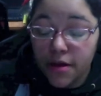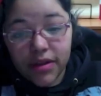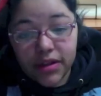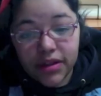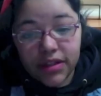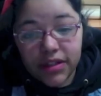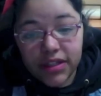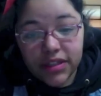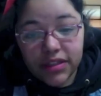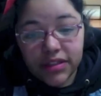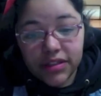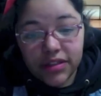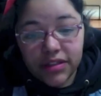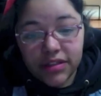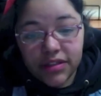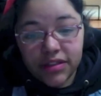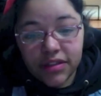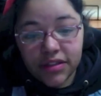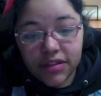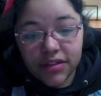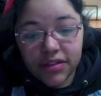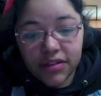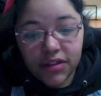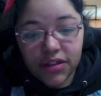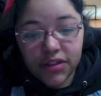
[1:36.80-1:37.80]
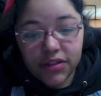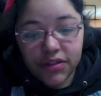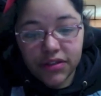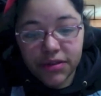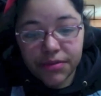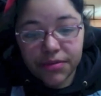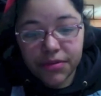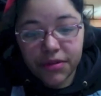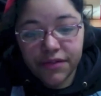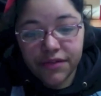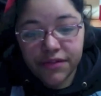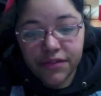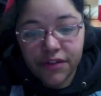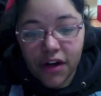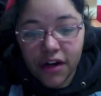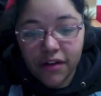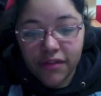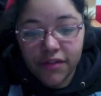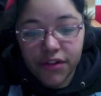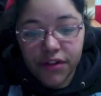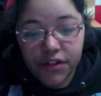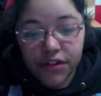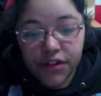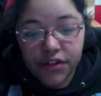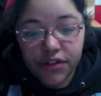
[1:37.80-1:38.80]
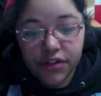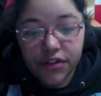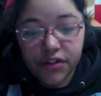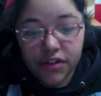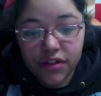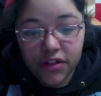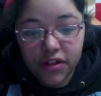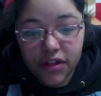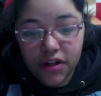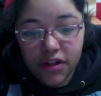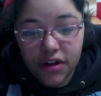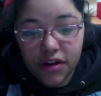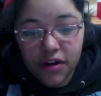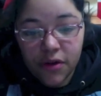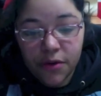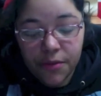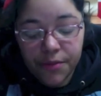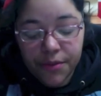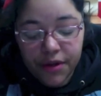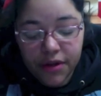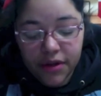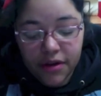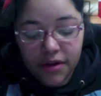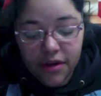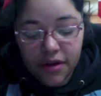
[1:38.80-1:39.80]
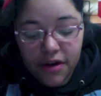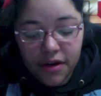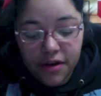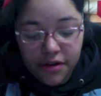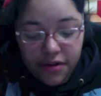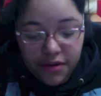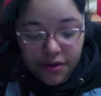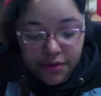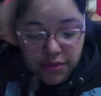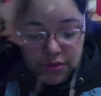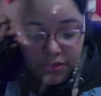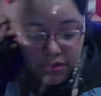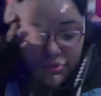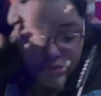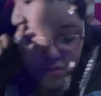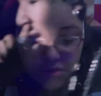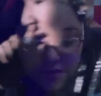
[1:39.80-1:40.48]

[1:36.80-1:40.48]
Like the close-ups of Ravi and Hyuk, oh my god, they were just